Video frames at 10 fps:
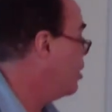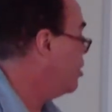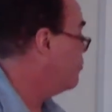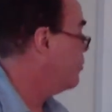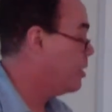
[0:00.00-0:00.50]

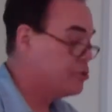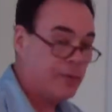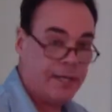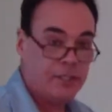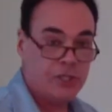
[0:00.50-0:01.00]
of a
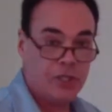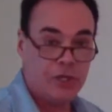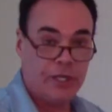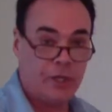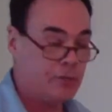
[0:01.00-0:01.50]
trading
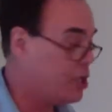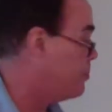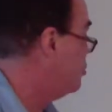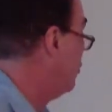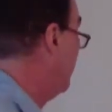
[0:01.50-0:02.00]
security goes
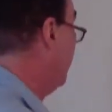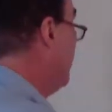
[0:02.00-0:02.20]
up, so if